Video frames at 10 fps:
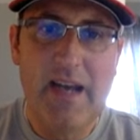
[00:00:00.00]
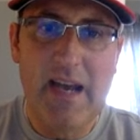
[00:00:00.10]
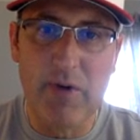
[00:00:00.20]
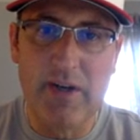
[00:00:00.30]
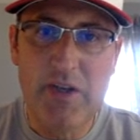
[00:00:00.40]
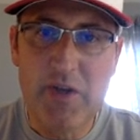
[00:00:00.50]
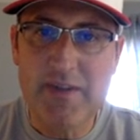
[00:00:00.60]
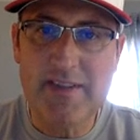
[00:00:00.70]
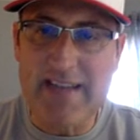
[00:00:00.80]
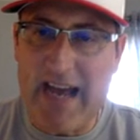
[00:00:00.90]
And we're going to use
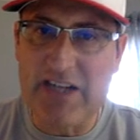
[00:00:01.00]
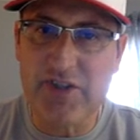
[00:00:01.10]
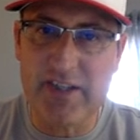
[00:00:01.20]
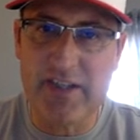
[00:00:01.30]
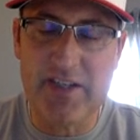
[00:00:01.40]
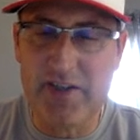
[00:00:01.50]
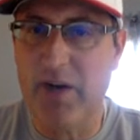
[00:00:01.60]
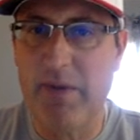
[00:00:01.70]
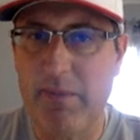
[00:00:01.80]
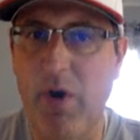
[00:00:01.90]
this actually to
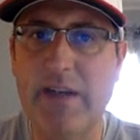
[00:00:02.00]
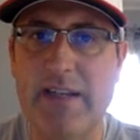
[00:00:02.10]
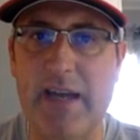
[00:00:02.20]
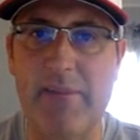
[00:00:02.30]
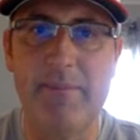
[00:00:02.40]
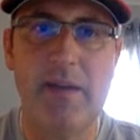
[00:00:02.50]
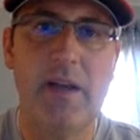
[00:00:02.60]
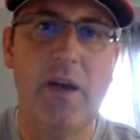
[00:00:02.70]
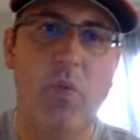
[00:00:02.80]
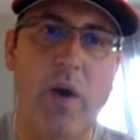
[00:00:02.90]
determine bond type,
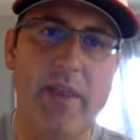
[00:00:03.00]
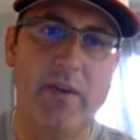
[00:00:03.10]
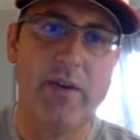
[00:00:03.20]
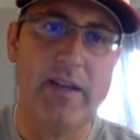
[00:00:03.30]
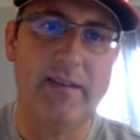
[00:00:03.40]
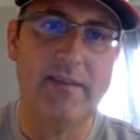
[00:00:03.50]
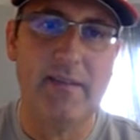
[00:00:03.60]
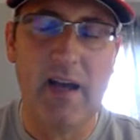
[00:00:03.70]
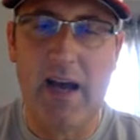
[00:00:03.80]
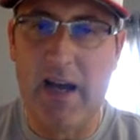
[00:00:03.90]
whether it is
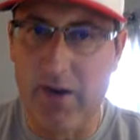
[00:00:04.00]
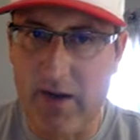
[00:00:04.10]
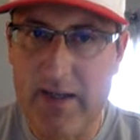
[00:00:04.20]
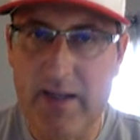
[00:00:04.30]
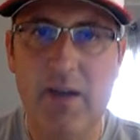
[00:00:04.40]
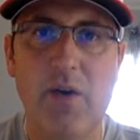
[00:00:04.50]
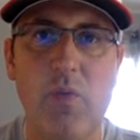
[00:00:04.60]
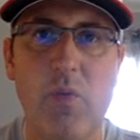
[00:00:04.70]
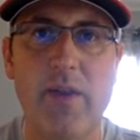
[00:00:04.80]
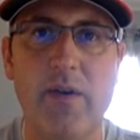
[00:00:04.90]
ionic,
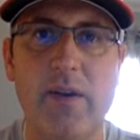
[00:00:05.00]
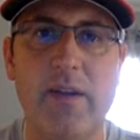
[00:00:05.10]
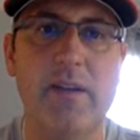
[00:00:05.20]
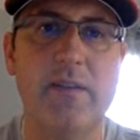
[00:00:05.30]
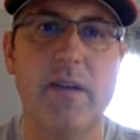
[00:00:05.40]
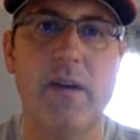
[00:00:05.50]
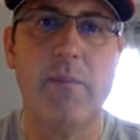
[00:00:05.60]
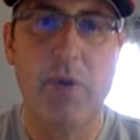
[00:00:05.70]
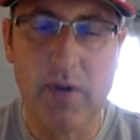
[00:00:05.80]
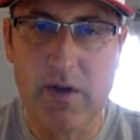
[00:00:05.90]
whether it is
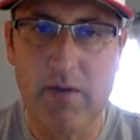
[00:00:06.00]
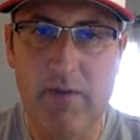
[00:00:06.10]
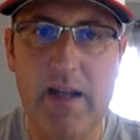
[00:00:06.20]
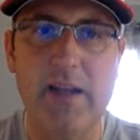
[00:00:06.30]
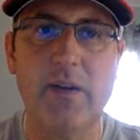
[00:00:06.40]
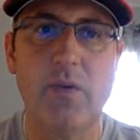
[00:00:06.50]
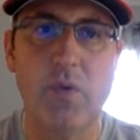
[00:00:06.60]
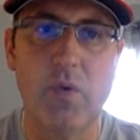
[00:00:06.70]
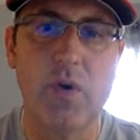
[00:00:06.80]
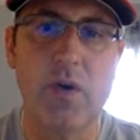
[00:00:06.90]
polar covalent,
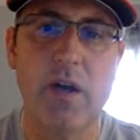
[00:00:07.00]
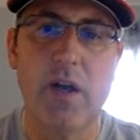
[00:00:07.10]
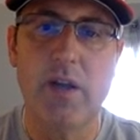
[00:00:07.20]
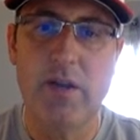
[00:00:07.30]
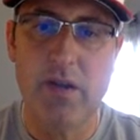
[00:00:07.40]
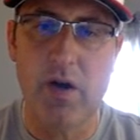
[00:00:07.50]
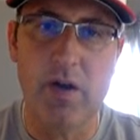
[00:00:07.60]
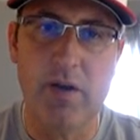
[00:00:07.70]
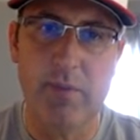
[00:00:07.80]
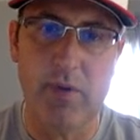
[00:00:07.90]
or
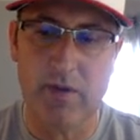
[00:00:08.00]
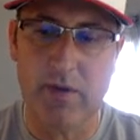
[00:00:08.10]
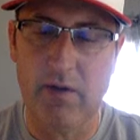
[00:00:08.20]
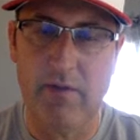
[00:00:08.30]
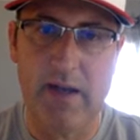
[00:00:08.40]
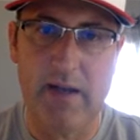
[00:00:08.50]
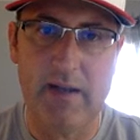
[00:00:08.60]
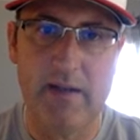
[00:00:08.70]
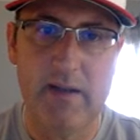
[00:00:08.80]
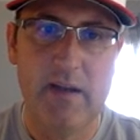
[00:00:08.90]
non-polar covalent.
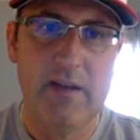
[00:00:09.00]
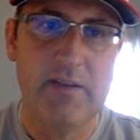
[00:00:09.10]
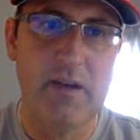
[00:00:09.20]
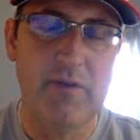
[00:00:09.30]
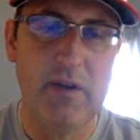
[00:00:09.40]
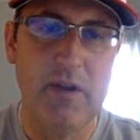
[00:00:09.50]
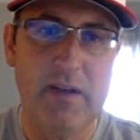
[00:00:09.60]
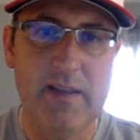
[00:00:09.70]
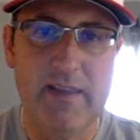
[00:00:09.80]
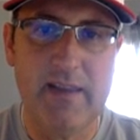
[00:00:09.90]
So if you
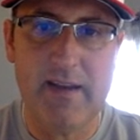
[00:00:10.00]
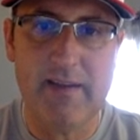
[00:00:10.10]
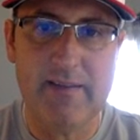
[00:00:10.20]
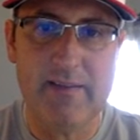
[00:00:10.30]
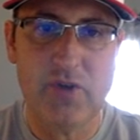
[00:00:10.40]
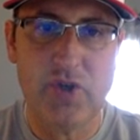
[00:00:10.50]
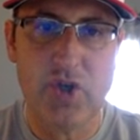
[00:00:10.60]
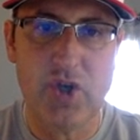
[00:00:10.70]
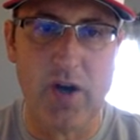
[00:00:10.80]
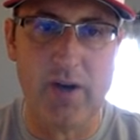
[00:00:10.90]
look at this
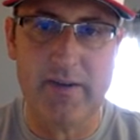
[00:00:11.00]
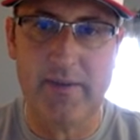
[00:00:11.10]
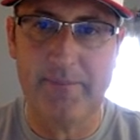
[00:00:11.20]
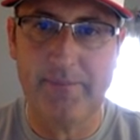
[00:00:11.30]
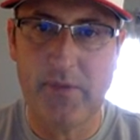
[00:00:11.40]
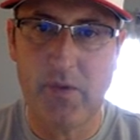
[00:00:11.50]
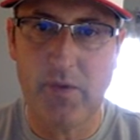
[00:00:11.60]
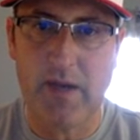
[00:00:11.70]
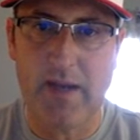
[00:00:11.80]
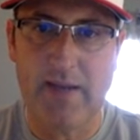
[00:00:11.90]
chart,
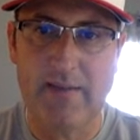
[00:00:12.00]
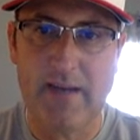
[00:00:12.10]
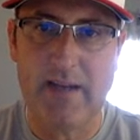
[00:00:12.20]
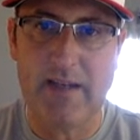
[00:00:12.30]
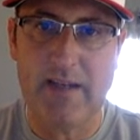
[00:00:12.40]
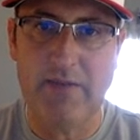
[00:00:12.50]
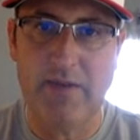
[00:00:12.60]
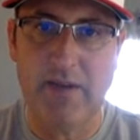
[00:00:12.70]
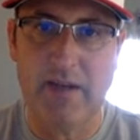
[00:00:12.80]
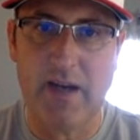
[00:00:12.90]
okay, and this kind of gives you
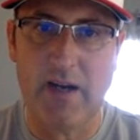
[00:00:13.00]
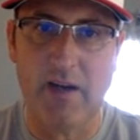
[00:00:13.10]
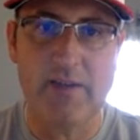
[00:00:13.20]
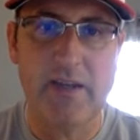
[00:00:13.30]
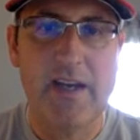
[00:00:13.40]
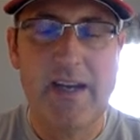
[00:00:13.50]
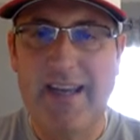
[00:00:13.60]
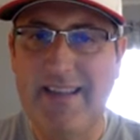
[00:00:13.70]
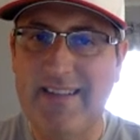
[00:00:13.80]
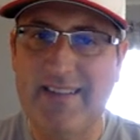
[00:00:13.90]
the cutoffs,
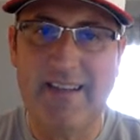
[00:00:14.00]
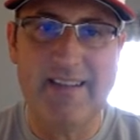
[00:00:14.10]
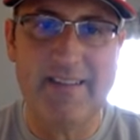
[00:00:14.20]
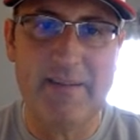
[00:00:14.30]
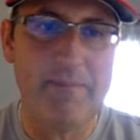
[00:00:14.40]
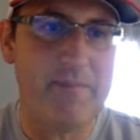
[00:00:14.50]
and this isn't